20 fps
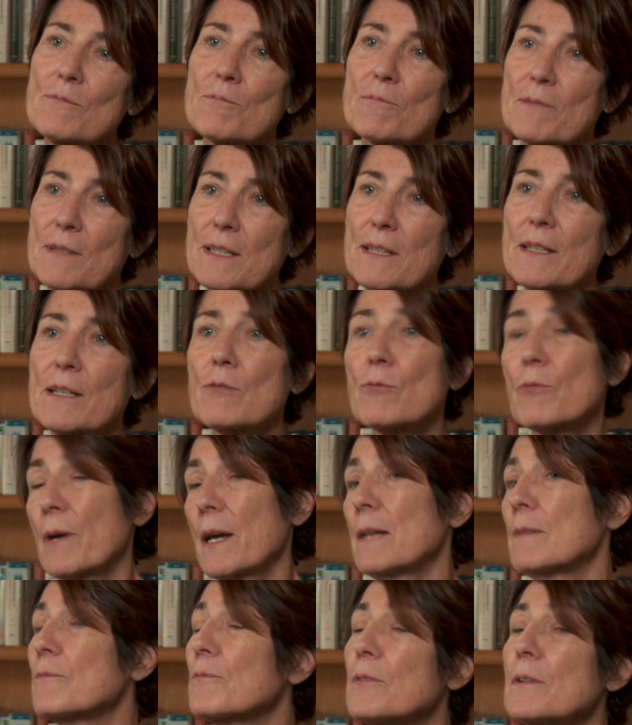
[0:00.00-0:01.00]
really
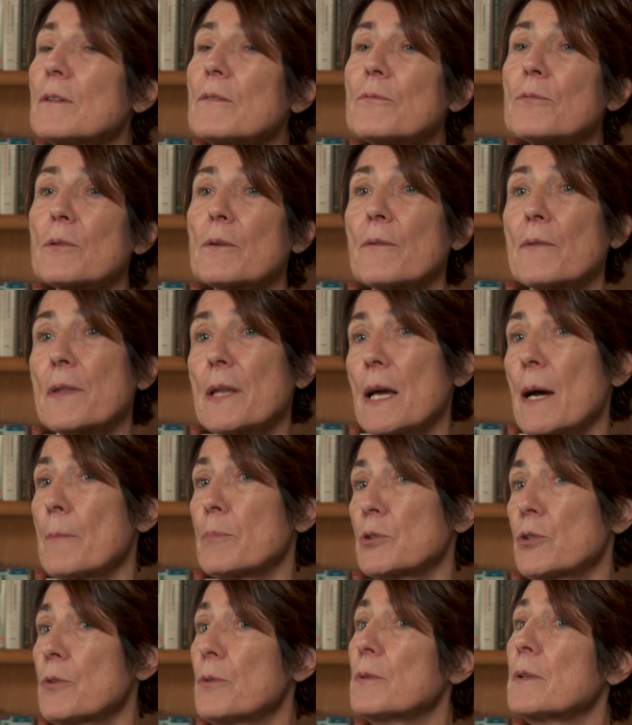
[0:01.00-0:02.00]
grateful for all the
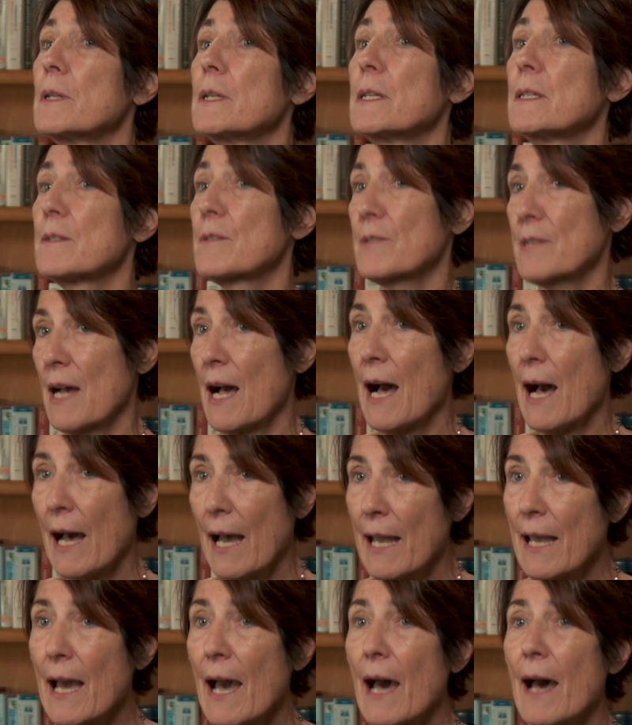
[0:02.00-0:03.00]
opportunities I
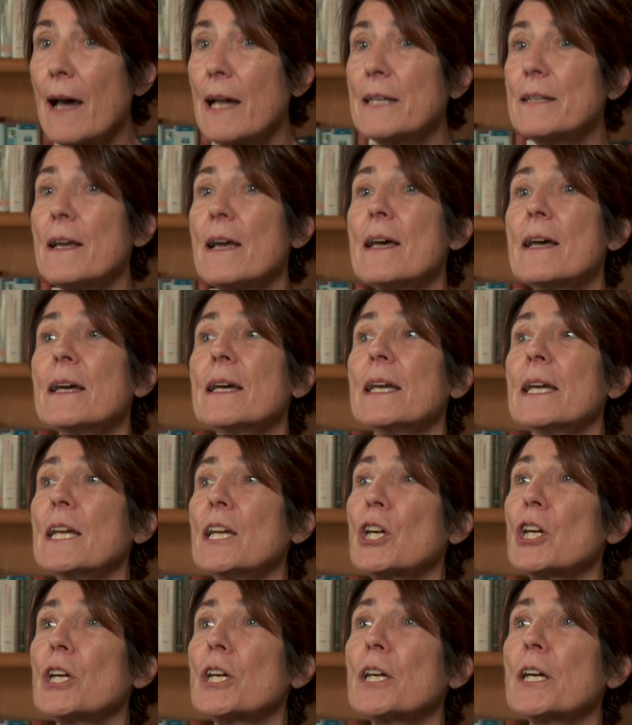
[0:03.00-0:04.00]
had
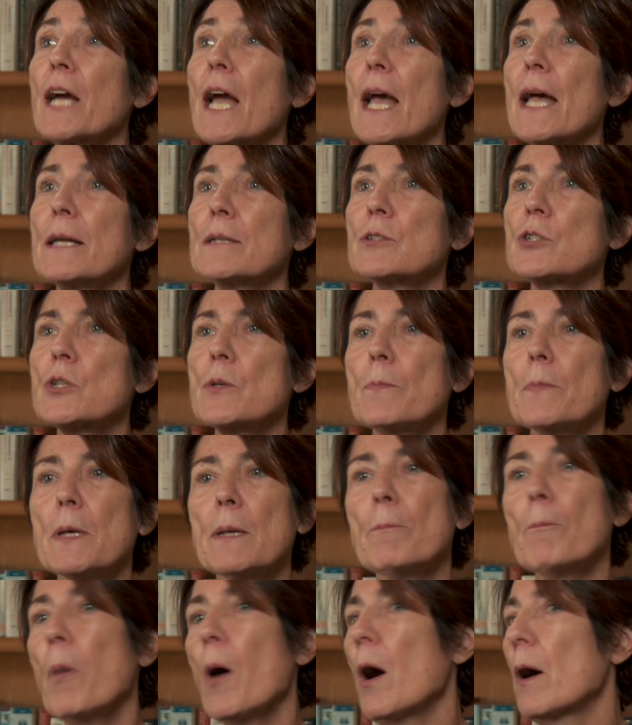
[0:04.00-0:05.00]
here and to be
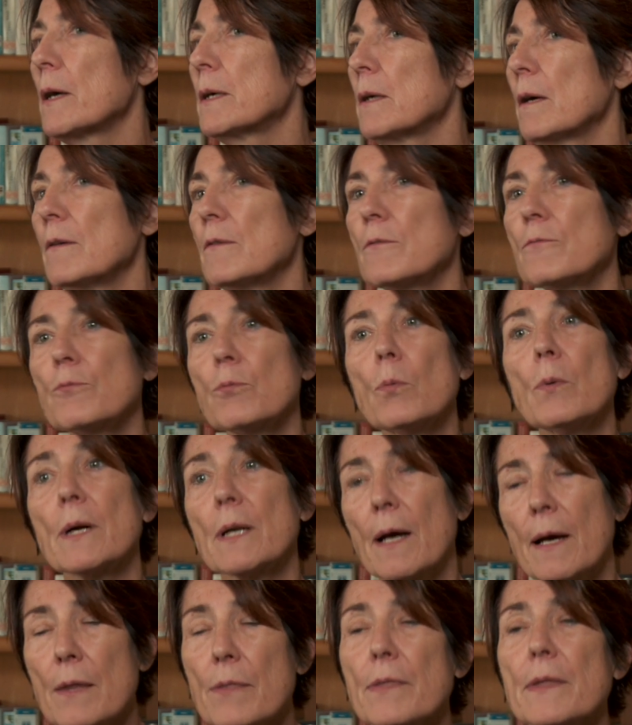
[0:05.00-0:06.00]
part of what
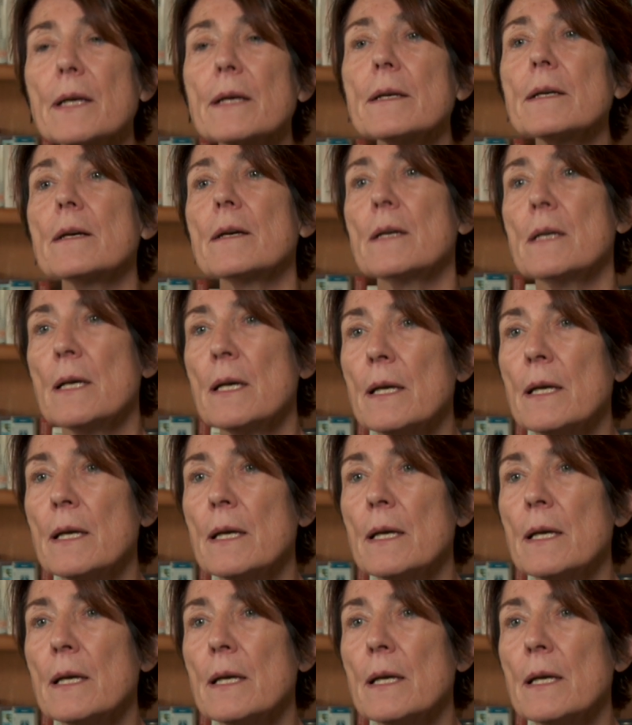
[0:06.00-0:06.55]
I think